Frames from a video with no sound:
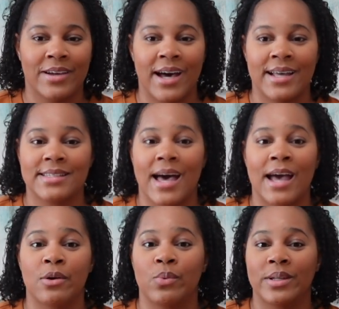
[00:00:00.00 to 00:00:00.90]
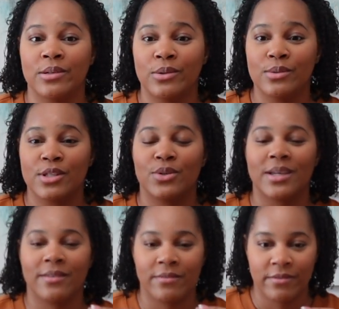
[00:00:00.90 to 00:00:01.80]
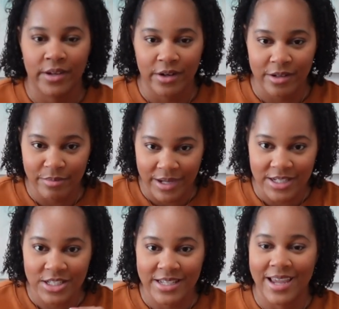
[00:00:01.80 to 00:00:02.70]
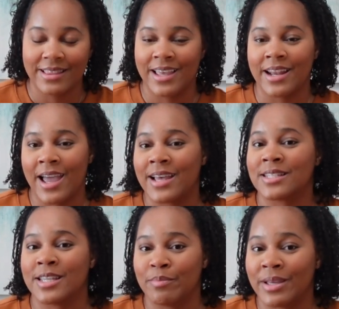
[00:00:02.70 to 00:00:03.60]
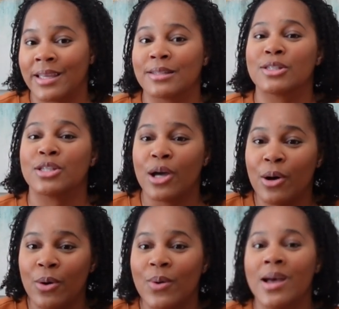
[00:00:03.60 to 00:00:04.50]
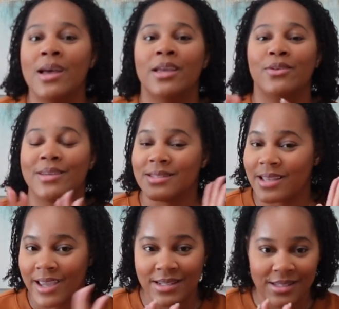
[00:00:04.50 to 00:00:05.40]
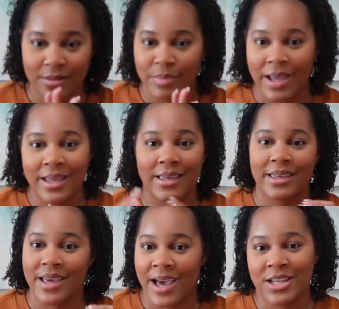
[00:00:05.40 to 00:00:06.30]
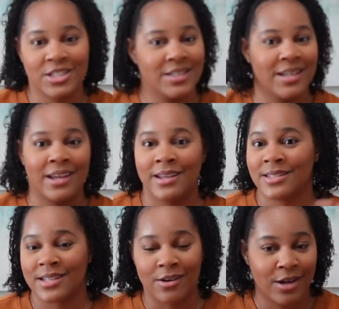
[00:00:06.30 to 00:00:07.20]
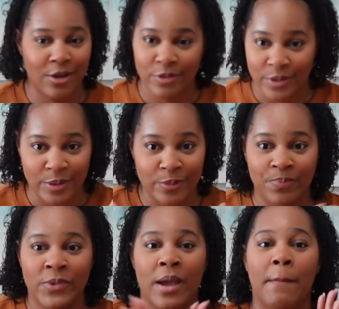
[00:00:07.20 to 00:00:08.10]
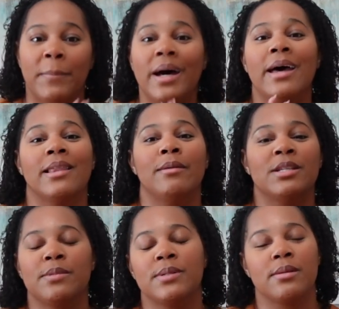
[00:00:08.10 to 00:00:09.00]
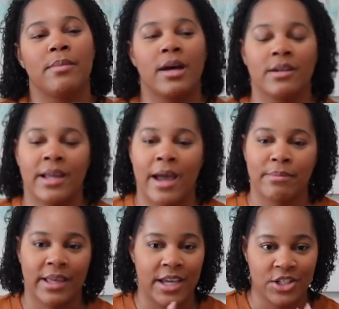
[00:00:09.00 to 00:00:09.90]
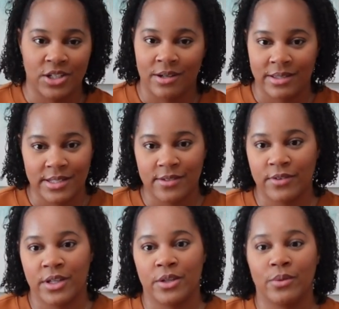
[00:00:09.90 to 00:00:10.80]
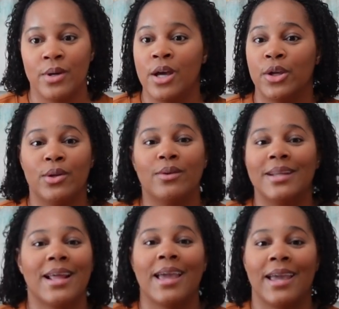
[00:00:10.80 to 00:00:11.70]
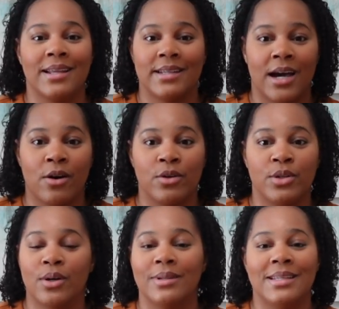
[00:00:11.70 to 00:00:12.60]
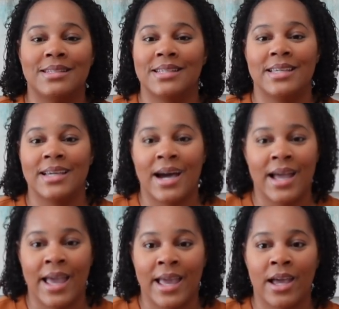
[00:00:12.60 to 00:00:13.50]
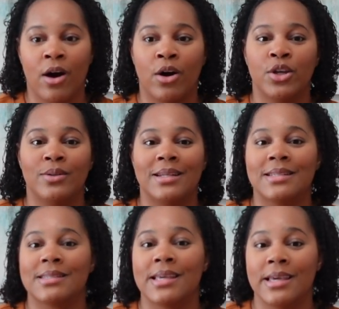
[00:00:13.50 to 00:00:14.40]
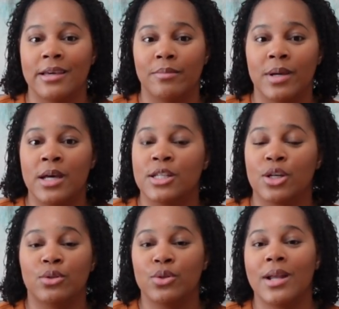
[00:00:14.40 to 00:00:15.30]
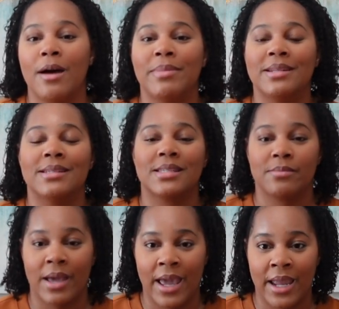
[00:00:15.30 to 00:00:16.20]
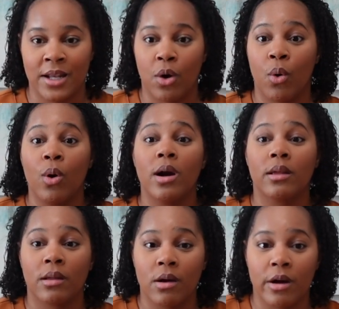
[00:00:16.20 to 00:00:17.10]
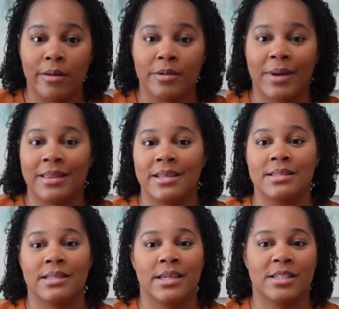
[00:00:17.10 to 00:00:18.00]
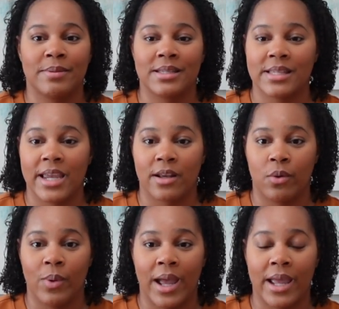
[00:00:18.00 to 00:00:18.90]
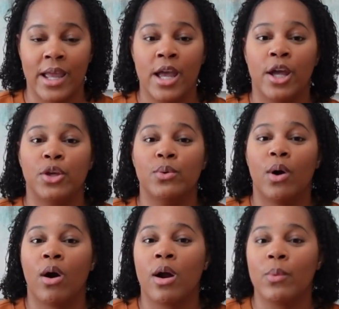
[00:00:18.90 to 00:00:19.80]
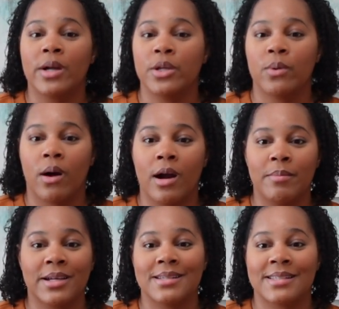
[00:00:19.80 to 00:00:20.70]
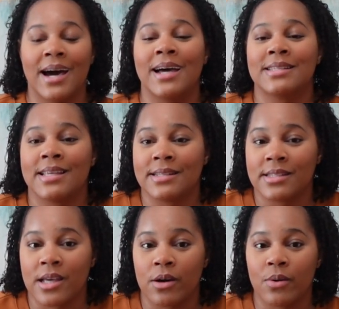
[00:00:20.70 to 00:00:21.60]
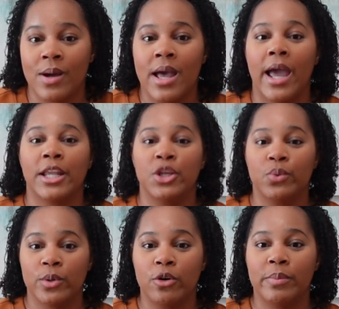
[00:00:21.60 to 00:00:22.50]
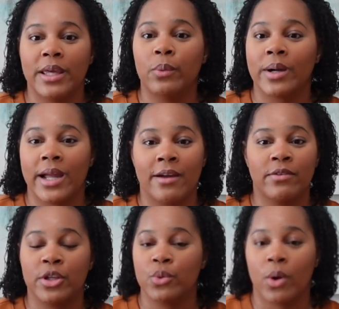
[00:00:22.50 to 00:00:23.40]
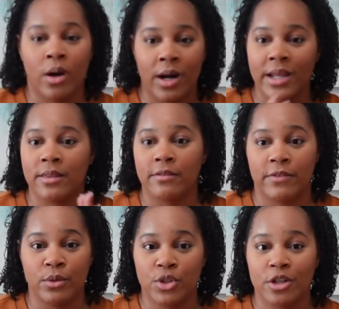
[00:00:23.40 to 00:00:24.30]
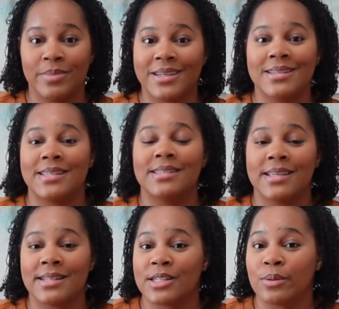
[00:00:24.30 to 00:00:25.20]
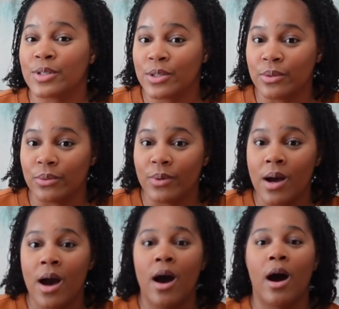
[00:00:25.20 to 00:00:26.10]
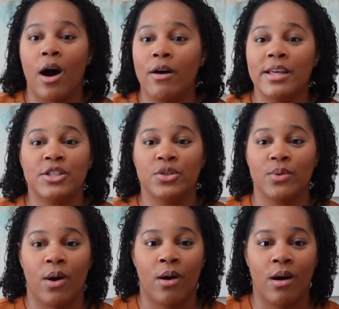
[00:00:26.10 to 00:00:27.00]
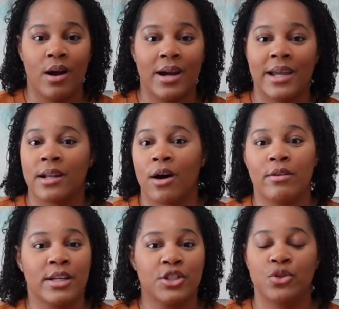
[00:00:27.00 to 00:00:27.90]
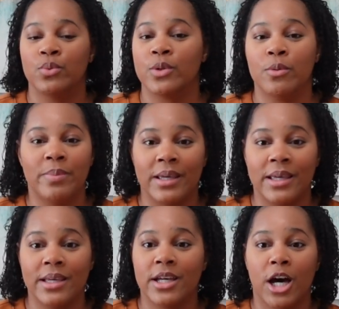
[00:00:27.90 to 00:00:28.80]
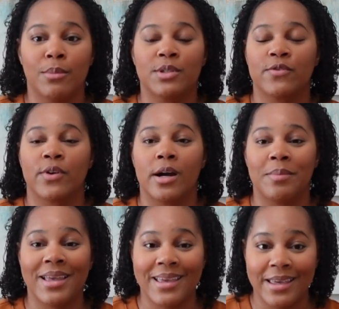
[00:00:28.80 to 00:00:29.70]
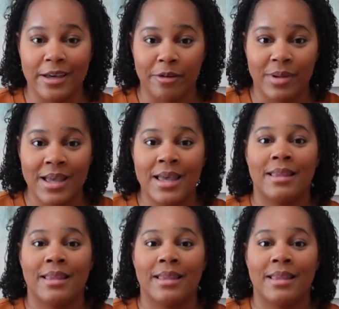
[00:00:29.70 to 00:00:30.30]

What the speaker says: God's I wills. You can very much take that as it being so. You can take it to the bank, cash it, and it's gonna go through. But let me just put some modern day application on this for you. You don't need a handout. You don't need DEIA. All you need is Him. So do not be dismayed or alarmed by these things being taken away. You are where you are because God said so. And you will be wherever you are in the future because He said so too. All that you are and all that you will be comes from Him.